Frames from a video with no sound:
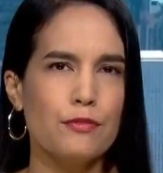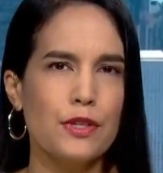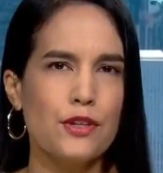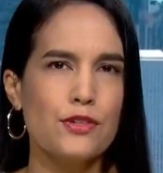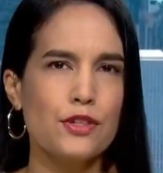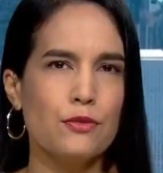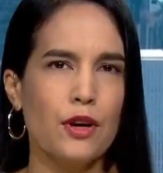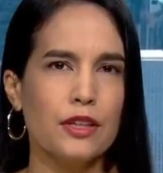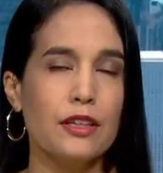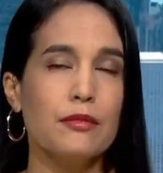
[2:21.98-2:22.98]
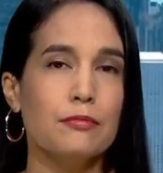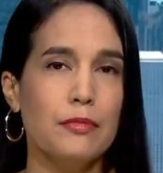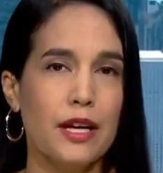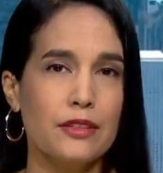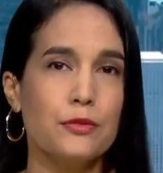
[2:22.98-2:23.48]
Foreign Minister Wang Yi
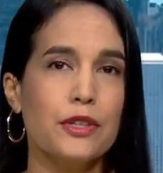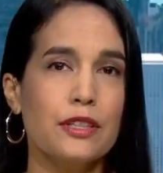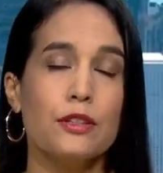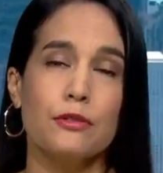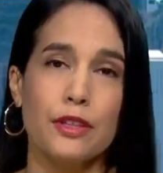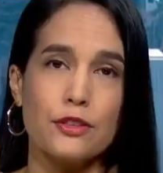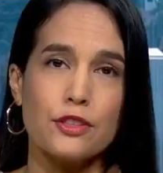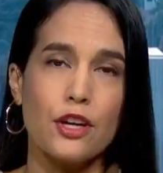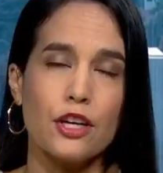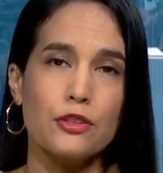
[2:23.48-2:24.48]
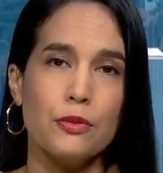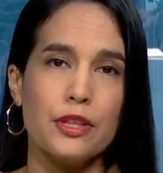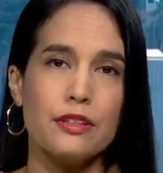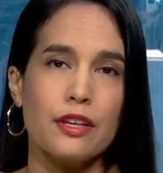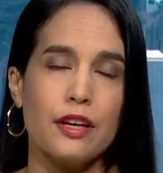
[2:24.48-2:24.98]
met with, or rather talked
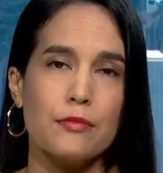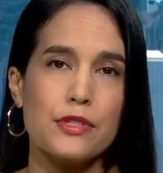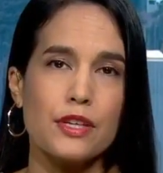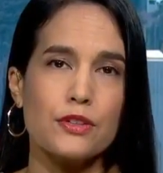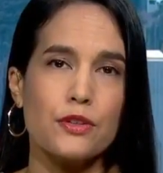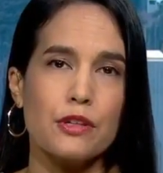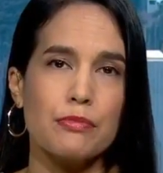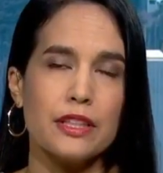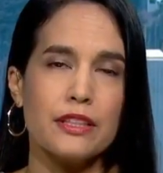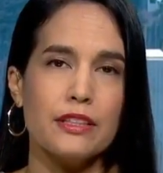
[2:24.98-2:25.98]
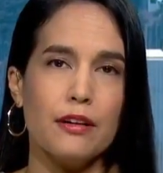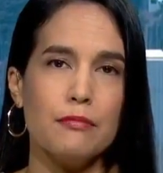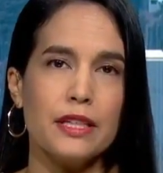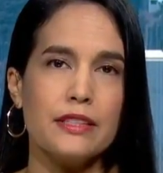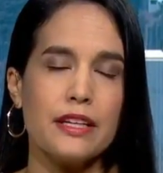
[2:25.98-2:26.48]
with, um, Secretary Blinken
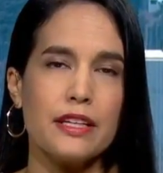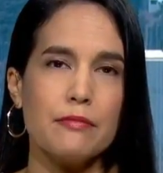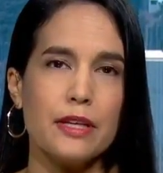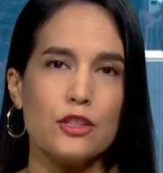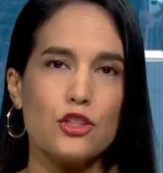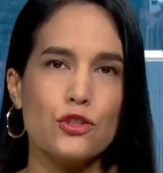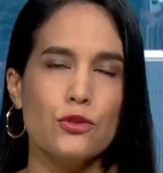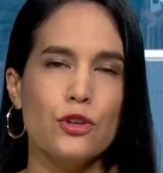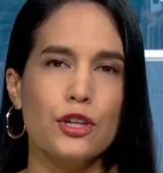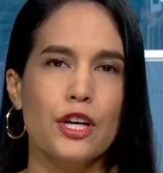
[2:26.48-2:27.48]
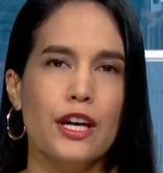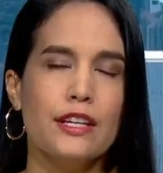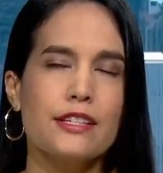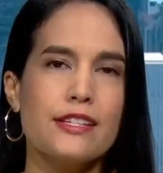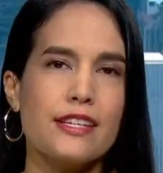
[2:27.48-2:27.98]
on Monday, he made sure
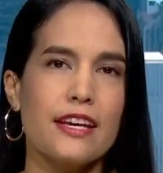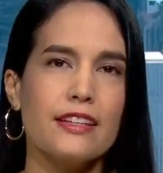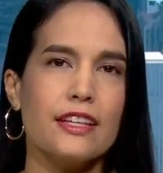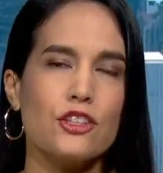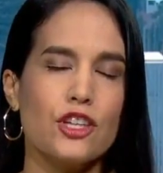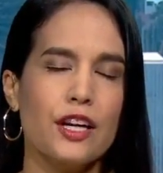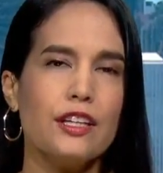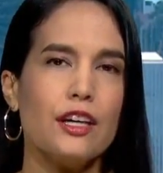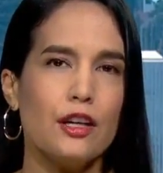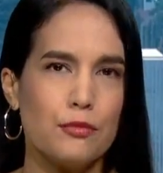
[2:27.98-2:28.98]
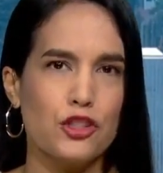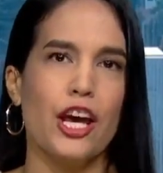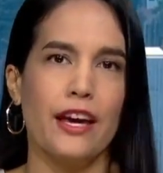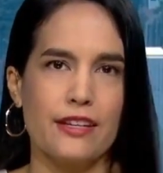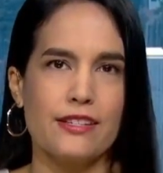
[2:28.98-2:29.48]
to say that China
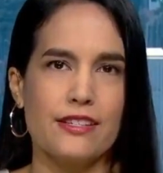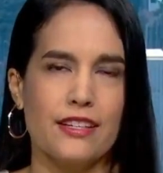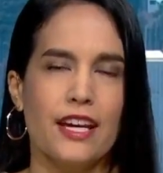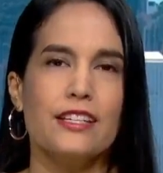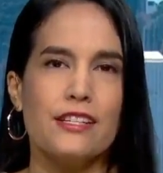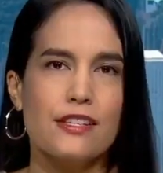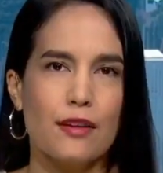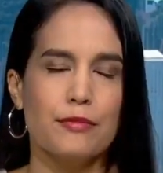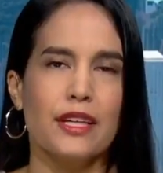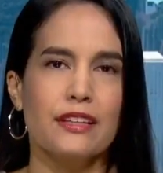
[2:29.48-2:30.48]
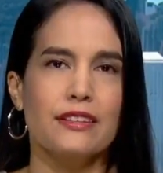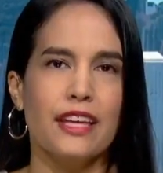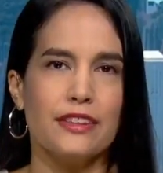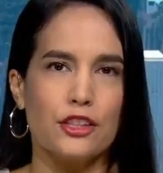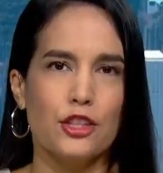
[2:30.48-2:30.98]
objects to something
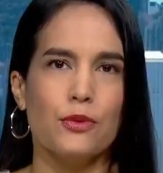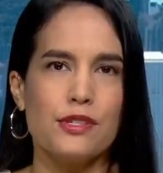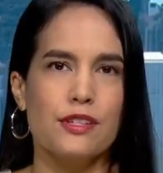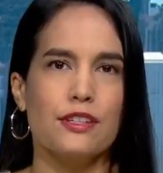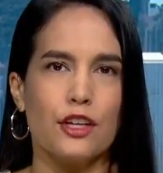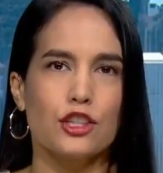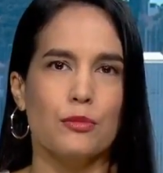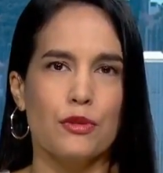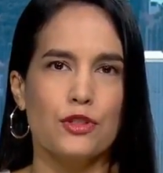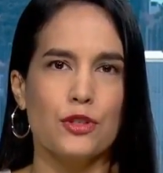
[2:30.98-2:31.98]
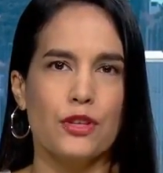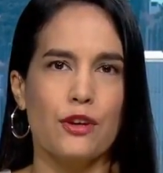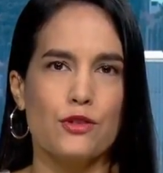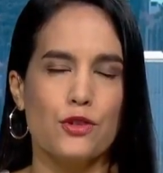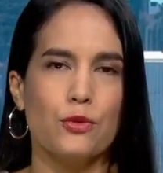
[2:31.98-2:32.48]
that the U.S. did in October of
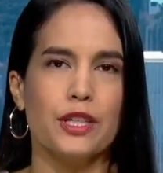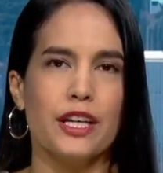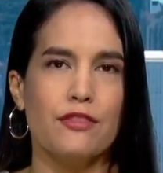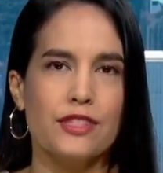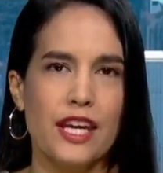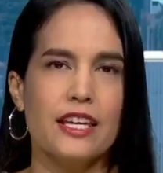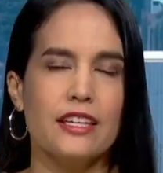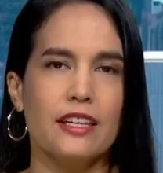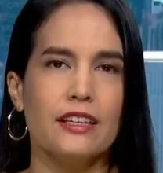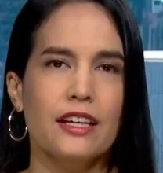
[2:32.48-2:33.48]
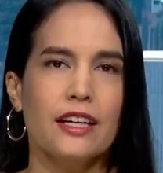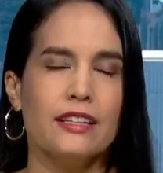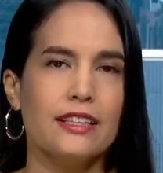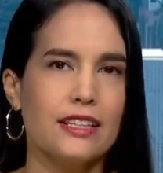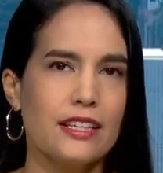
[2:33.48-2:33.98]
2020 of taking
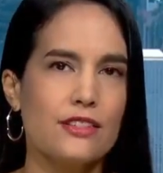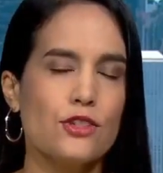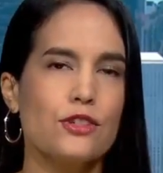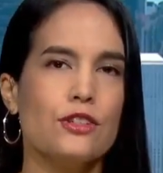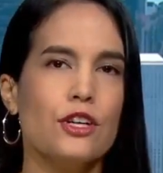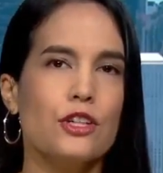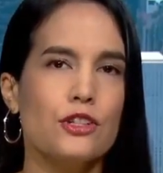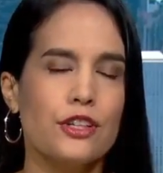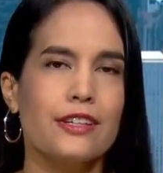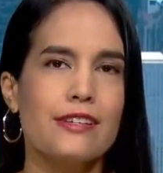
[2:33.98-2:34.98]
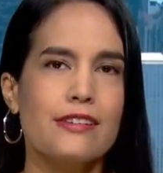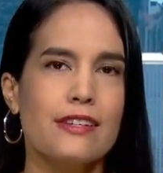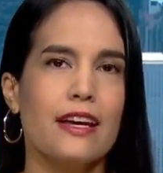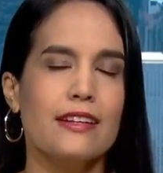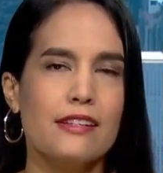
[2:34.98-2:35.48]
the Eastern
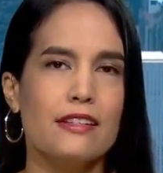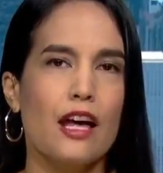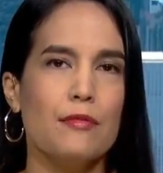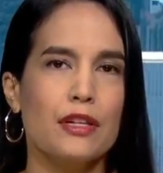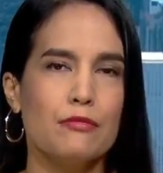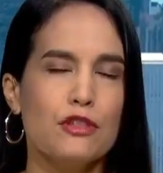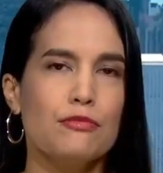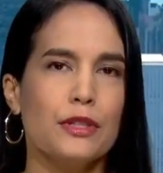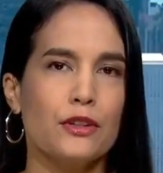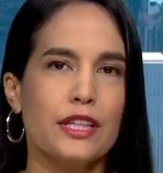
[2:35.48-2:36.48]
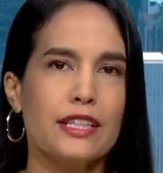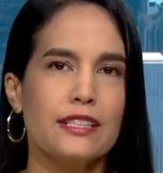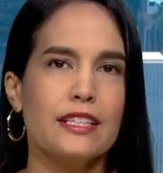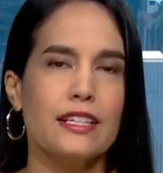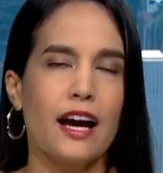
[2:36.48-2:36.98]
Turkestan Islamic Movement, or
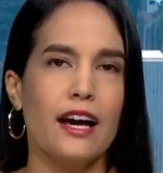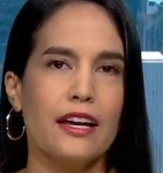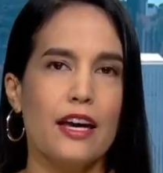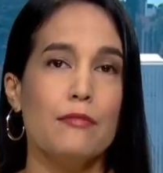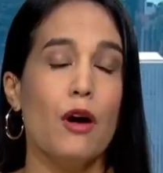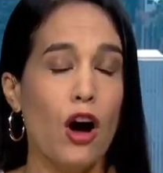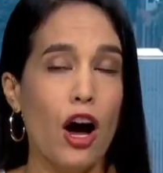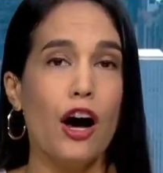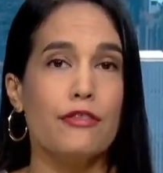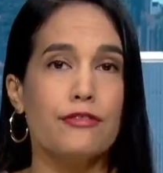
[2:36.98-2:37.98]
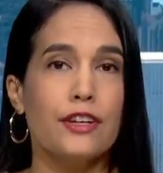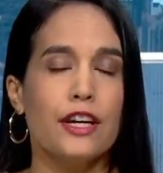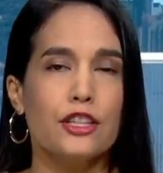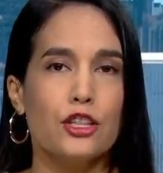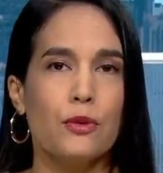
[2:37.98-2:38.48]
ETIM, off
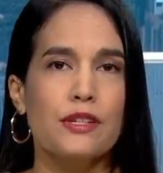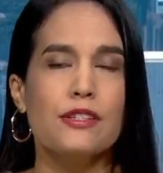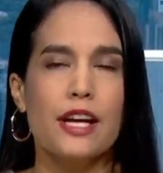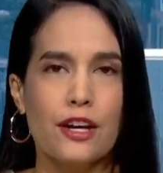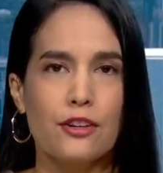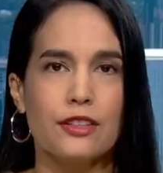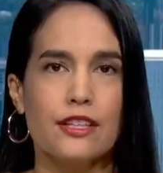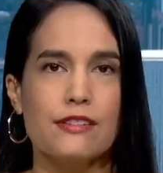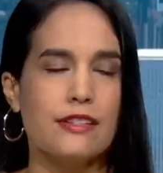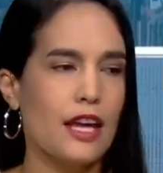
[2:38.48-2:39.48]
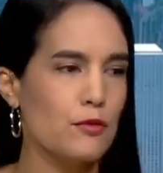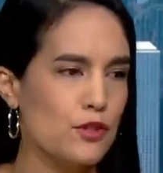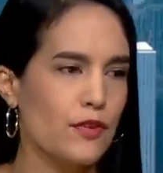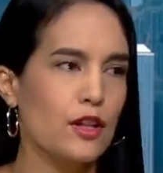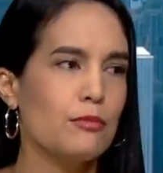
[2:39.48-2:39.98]
a U.S. terror list. And that
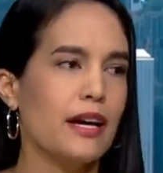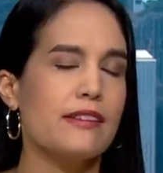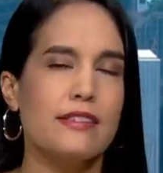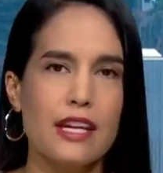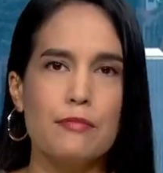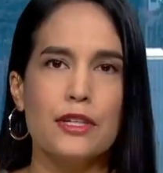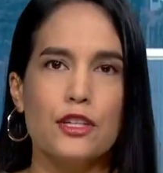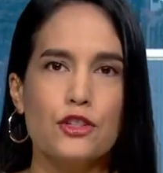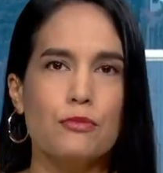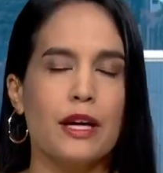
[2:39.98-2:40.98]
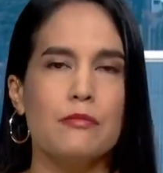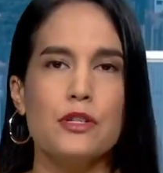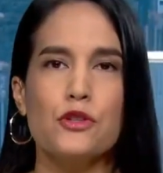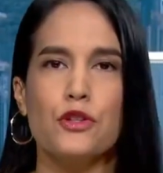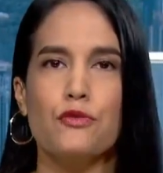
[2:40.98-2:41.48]
was followed by a statement issued by the
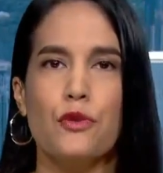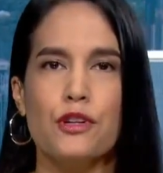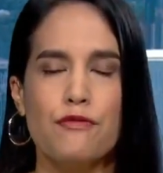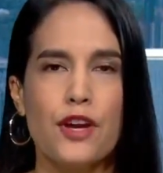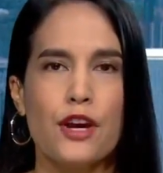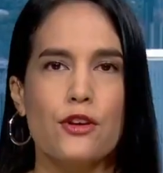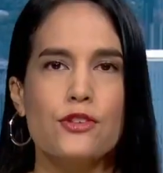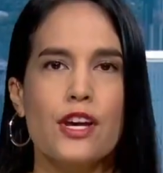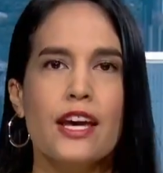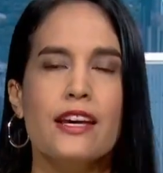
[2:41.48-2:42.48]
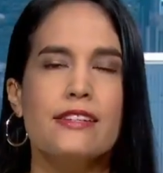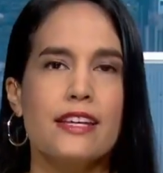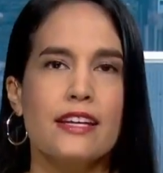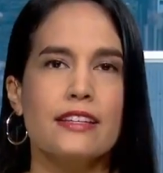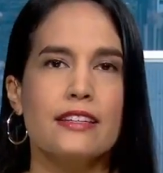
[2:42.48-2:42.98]
Ministry of Foreign Affairs
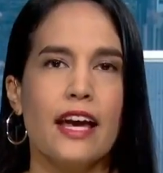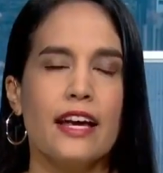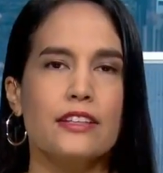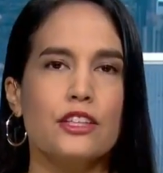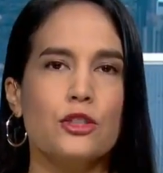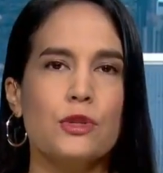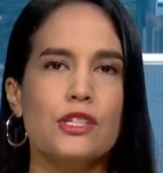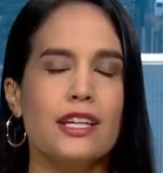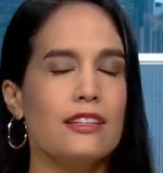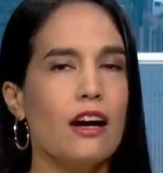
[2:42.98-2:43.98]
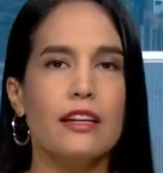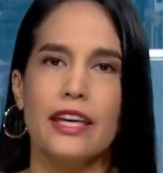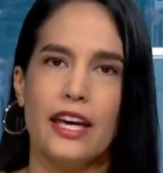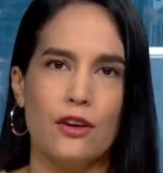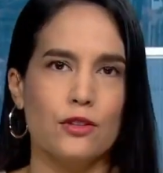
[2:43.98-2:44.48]
saying that the U.S. cannot
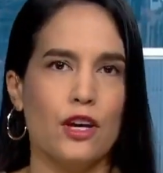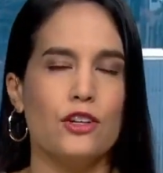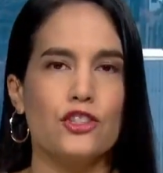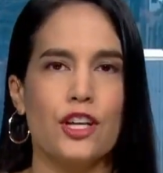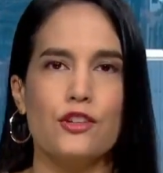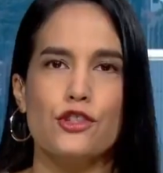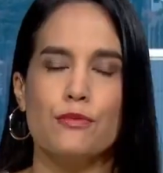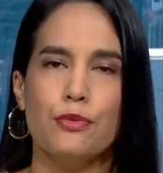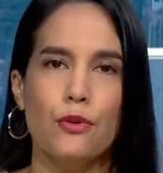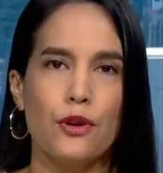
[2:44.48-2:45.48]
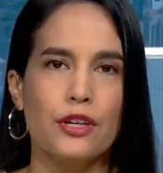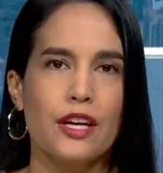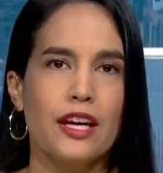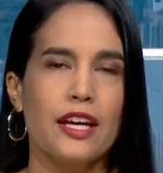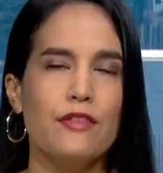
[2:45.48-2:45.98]
count on China's support
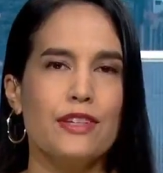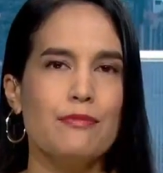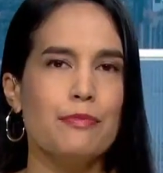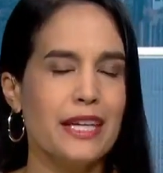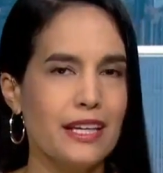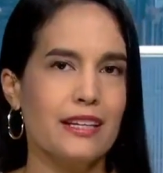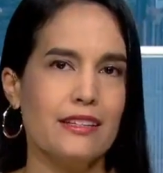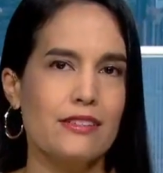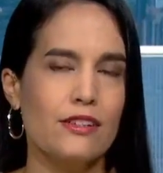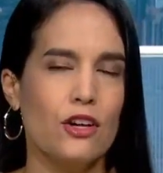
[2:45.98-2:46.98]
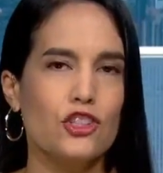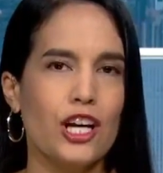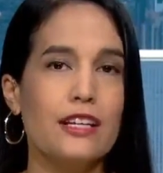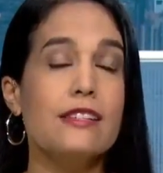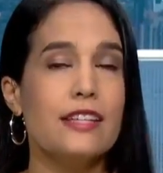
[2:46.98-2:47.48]
if it impedes on
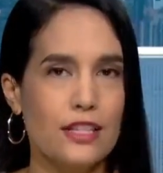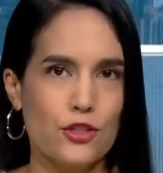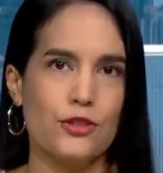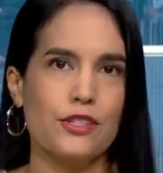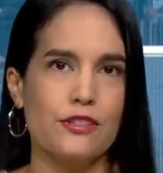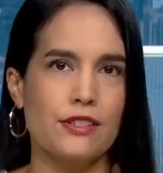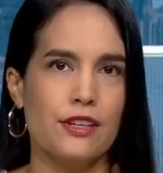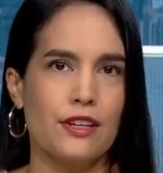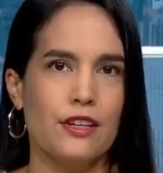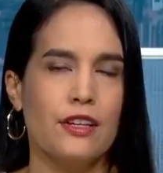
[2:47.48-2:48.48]
China's interests.